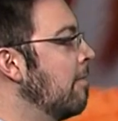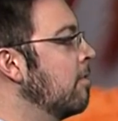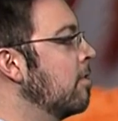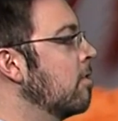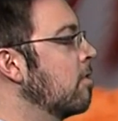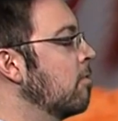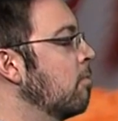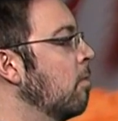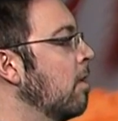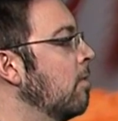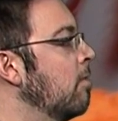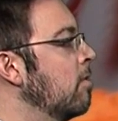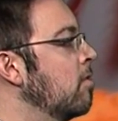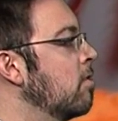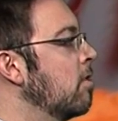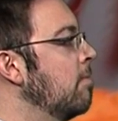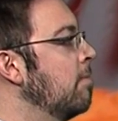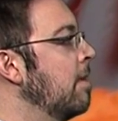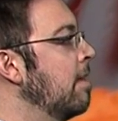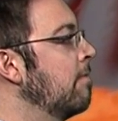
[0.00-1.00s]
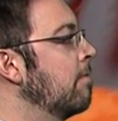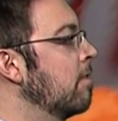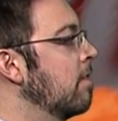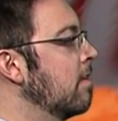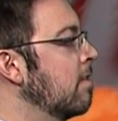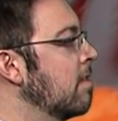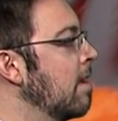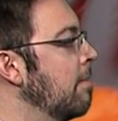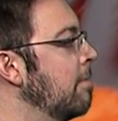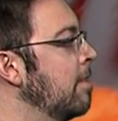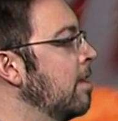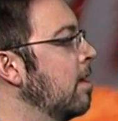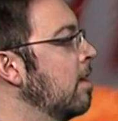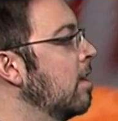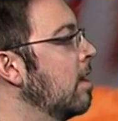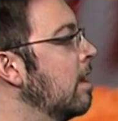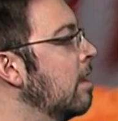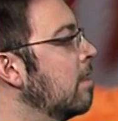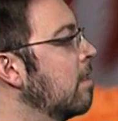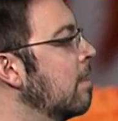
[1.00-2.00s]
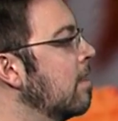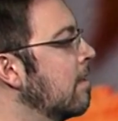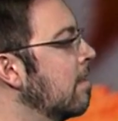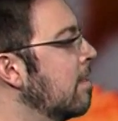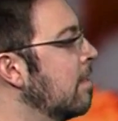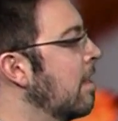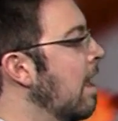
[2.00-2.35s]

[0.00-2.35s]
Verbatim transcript: average where we should be for this time of the year into the